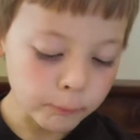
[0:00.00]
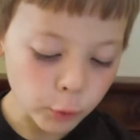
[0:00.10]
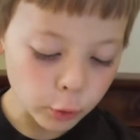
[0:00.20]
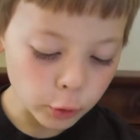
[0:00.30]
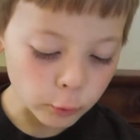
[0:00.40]

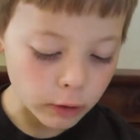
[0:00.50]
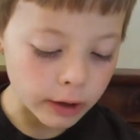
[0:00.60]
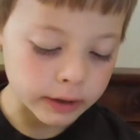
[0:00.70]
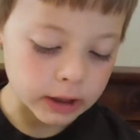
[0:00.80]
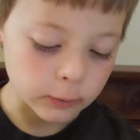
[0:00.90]
Poor
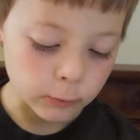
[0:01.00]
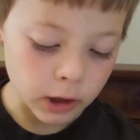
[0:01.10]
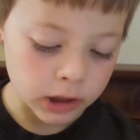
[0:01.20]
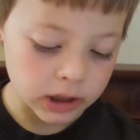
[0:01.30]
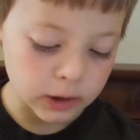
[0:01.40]
Wodney,
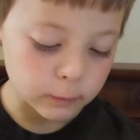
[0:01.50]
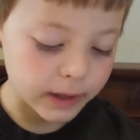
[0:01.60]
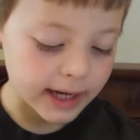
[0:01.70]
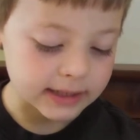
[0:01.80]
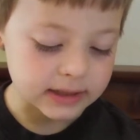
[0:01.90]
Wodney
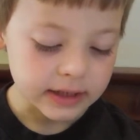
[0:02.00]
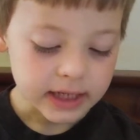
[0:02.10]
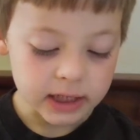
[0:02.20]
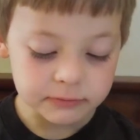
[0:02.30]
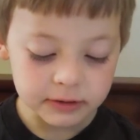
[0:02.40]
Wat.
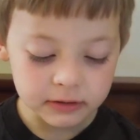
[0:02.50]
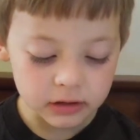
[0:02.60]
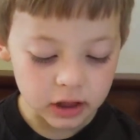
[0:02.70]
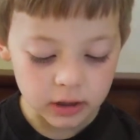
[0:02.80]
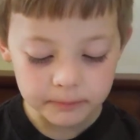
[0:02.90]
His real
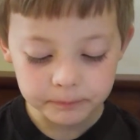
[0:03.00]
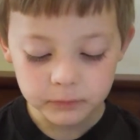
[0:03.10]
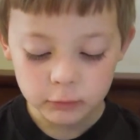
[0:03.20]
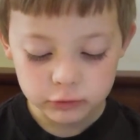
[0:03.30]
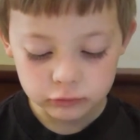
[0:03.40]
name
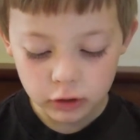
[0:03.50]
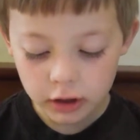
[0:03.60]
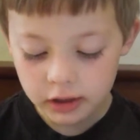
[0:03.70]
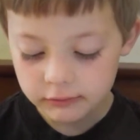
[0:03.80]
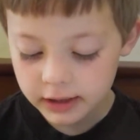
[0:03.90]
was
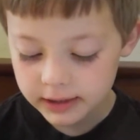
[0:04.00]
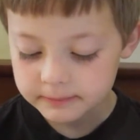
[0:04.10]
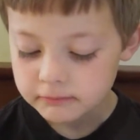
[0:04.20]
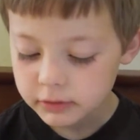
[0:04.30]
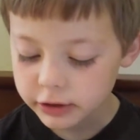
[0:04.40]
Rodney Rat,
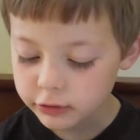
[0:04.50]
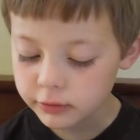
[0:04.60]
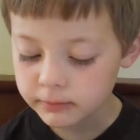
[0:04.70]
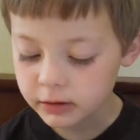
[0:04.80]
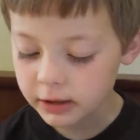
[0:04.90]
but he
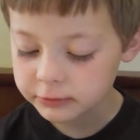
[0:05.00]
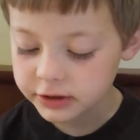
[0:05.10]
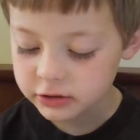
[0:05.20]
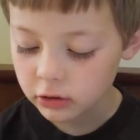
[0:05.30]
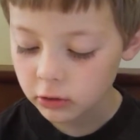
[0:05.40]
couldn't
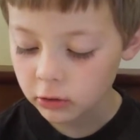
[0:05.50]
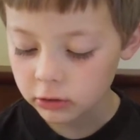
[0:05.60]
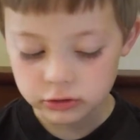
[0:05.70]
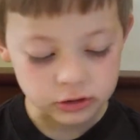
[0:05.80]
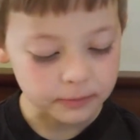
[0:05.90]
pronounce his
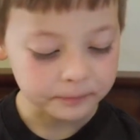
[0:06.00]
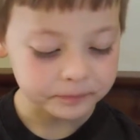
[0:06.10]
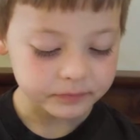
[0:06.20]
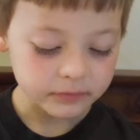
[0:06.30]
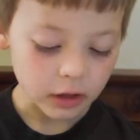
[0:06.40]
R's.
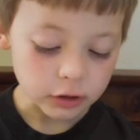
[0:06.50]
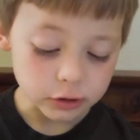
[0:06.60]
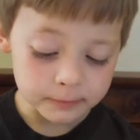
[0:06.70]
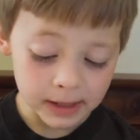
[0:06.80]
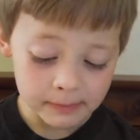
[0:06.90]

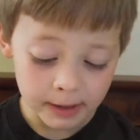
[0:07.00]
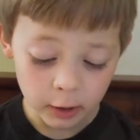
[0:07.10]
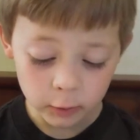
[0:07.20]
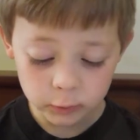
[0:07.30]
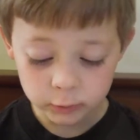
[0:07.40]
To make
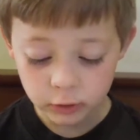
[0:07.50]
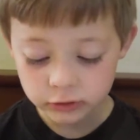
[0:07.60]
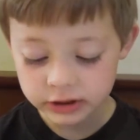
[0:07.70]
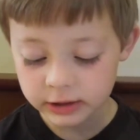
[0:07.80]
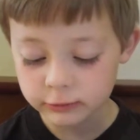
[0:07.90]
matters
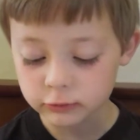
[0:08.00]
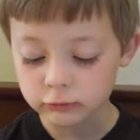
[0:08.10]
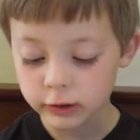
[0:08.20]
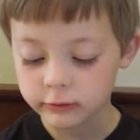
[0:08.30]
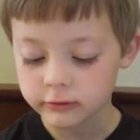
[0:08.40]
worse, he was a
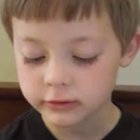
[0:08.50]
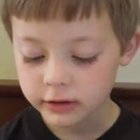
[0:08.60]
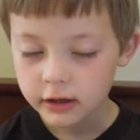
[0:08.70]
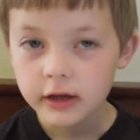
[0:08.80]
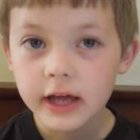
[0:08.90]
rodent.
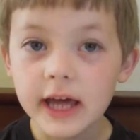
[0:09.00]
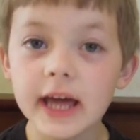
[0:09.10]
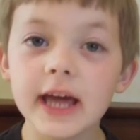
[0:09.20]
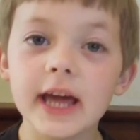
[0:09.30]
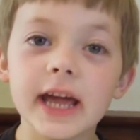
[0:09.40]

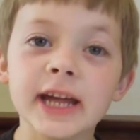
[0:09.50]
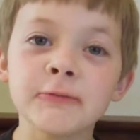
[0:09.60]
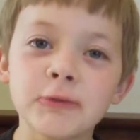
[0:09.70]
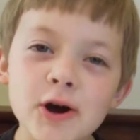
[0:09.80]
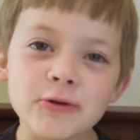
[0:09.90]

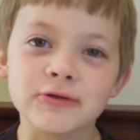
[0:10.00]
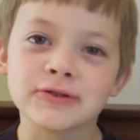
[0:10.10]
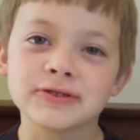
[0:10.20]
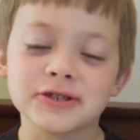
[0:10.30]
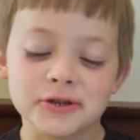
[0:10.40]
A rodent.